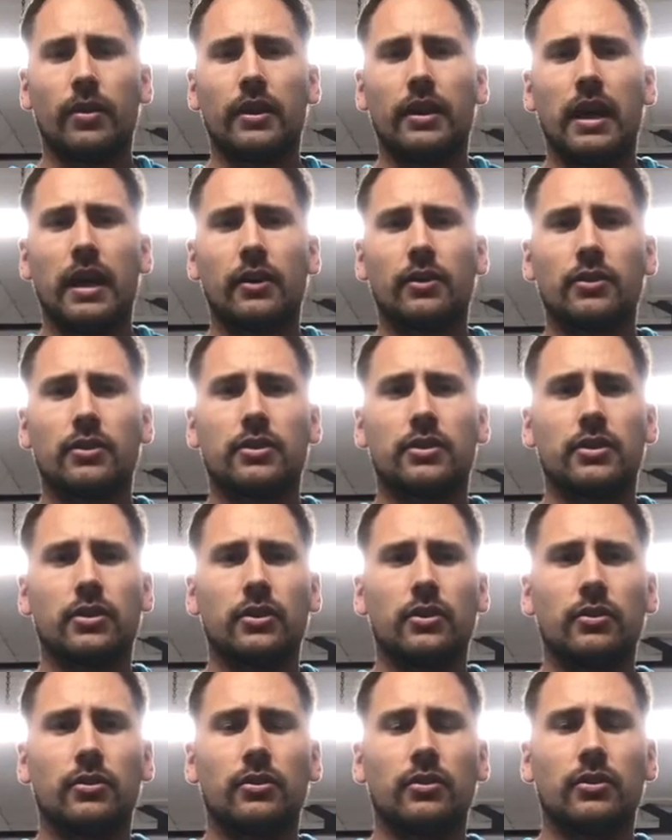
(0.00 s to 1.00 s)
being able
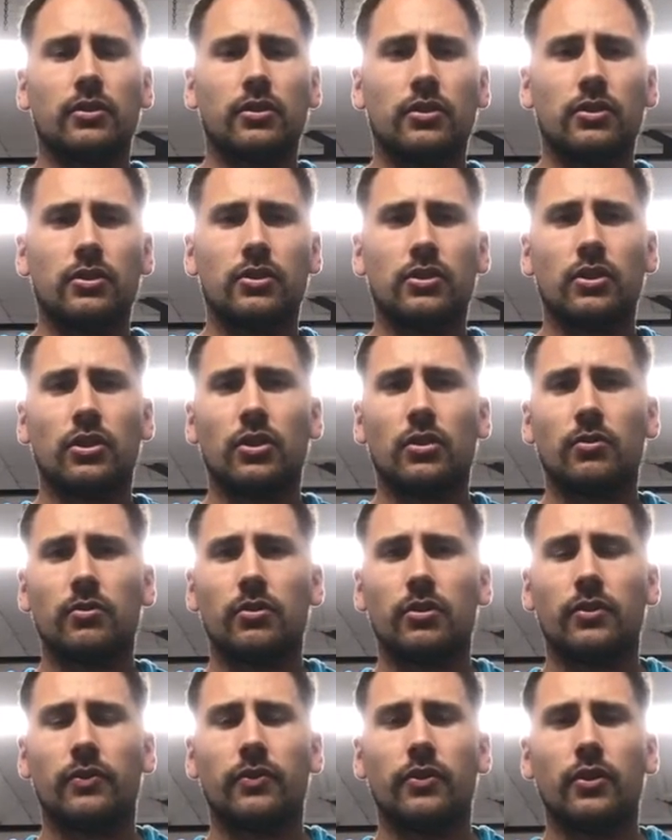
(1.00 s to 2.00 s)
to consume
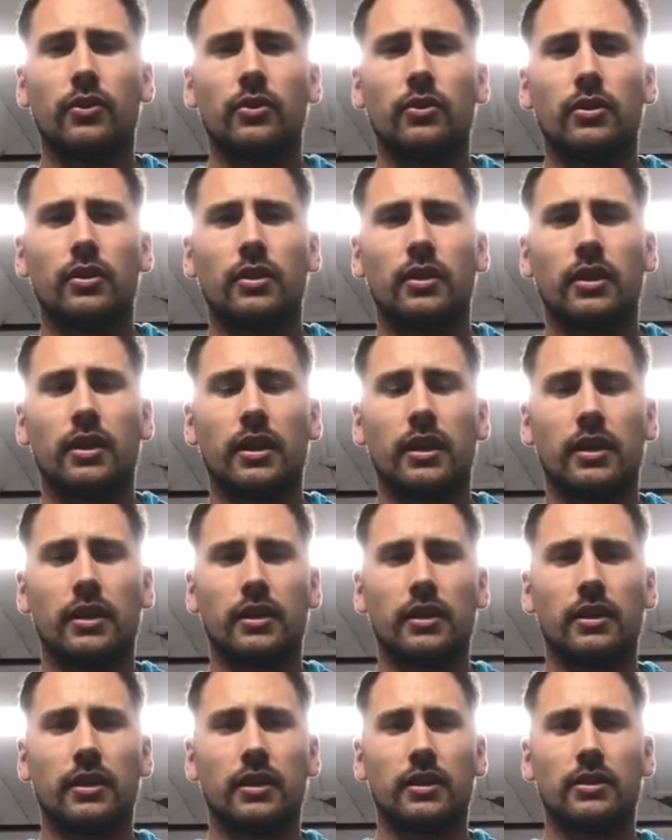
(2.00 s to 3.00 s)
the food in
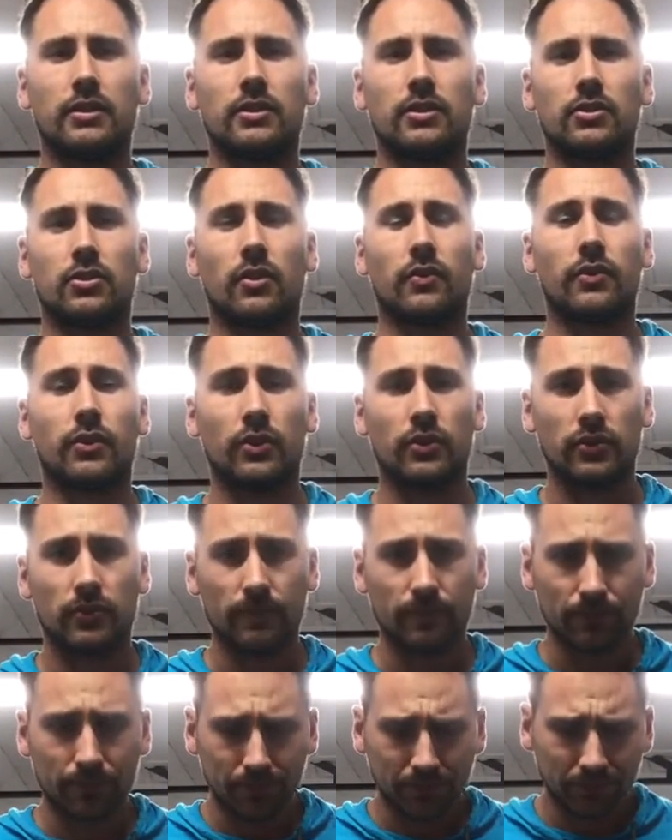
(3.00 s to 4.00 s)
his esophagus.
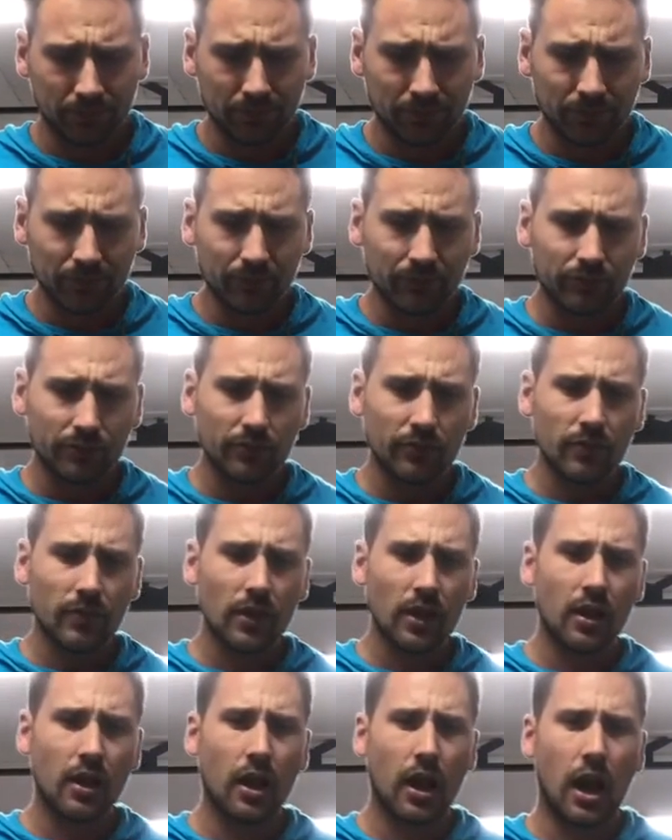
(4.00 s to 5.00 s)

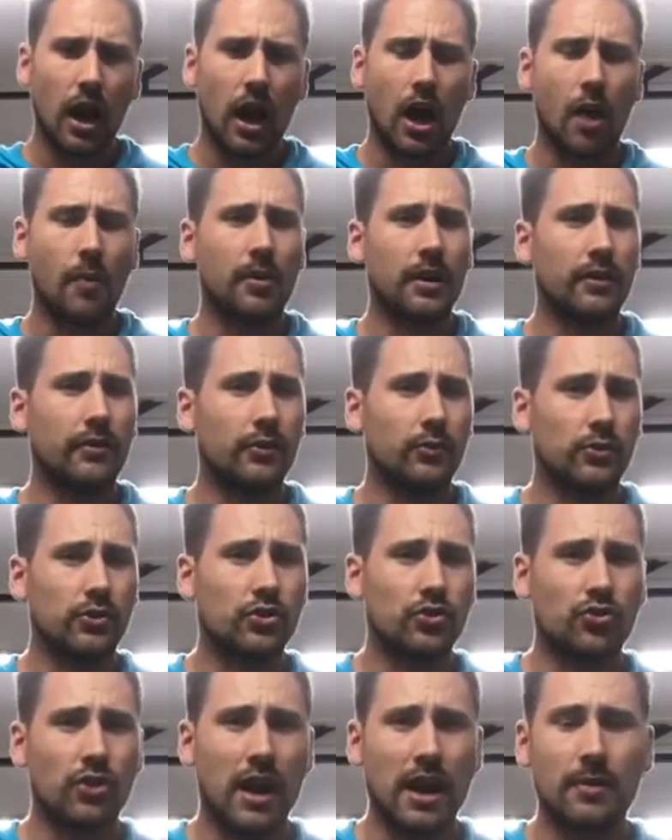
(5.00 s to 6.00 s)
I believe it was
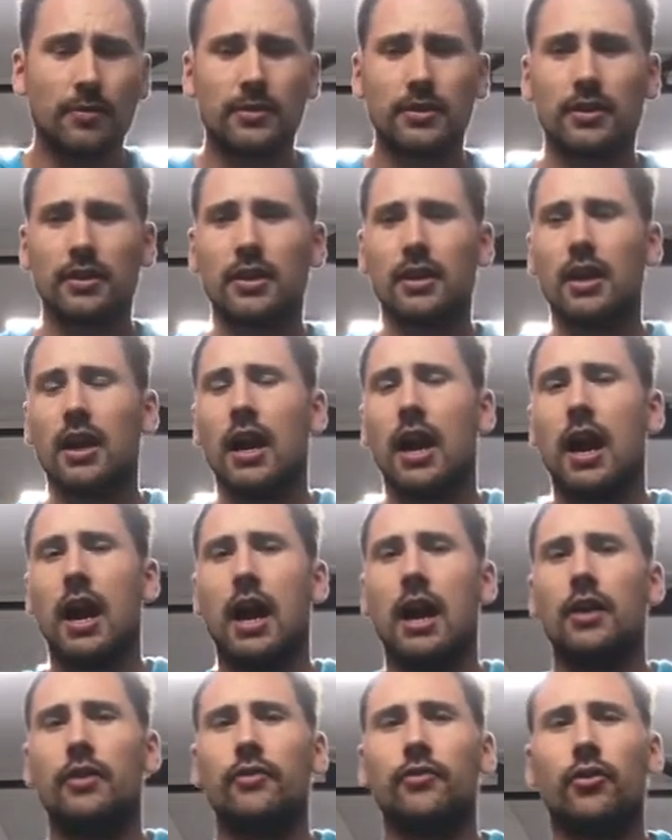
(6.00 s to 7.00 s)
trapped,
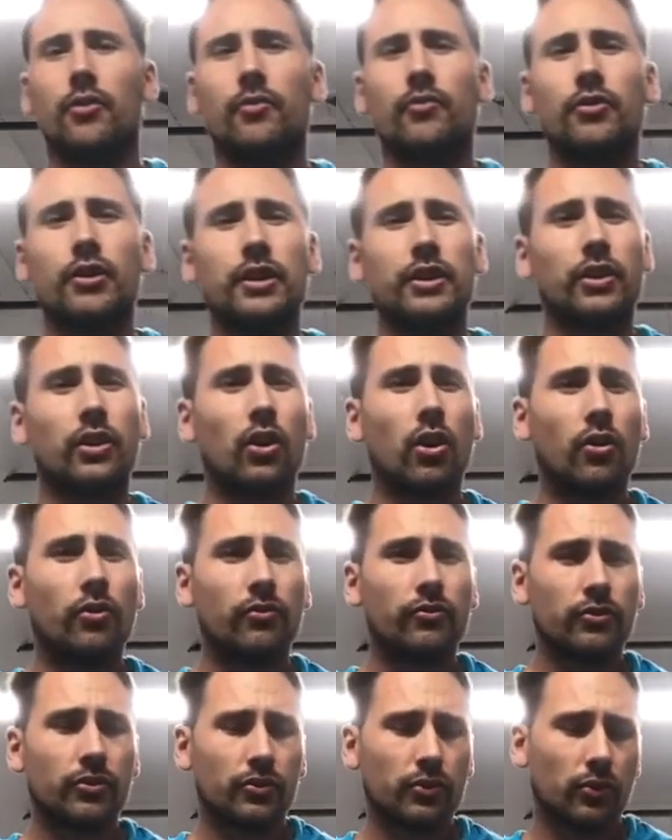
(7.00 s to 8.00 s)
and from reading a lot of
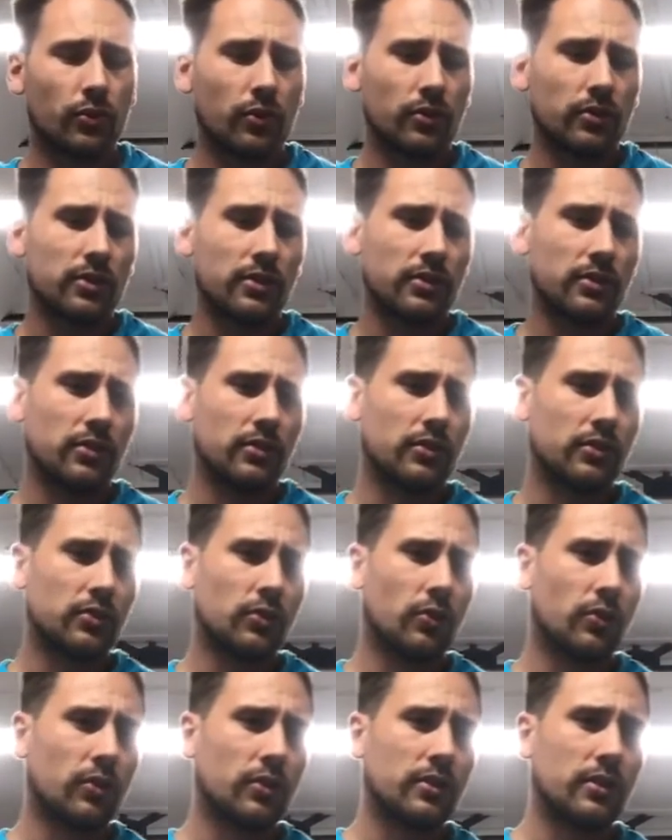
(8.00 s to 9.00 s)
resources and
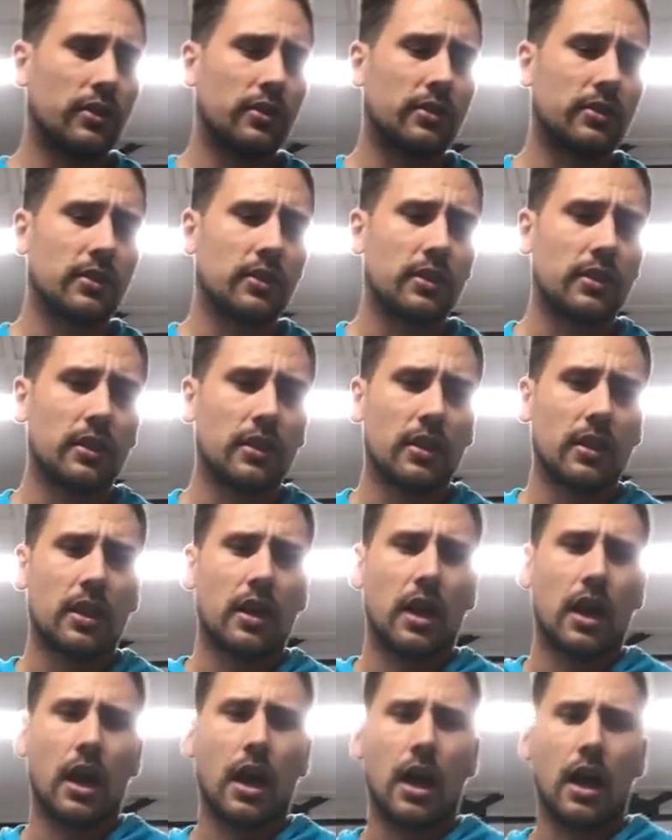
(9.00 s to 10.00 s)
sources,
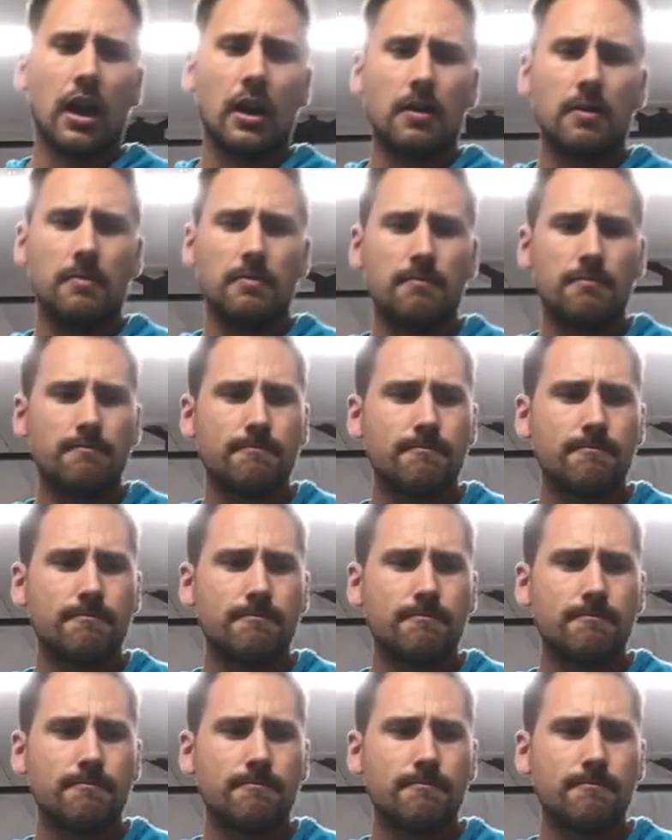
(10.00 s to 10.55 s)
I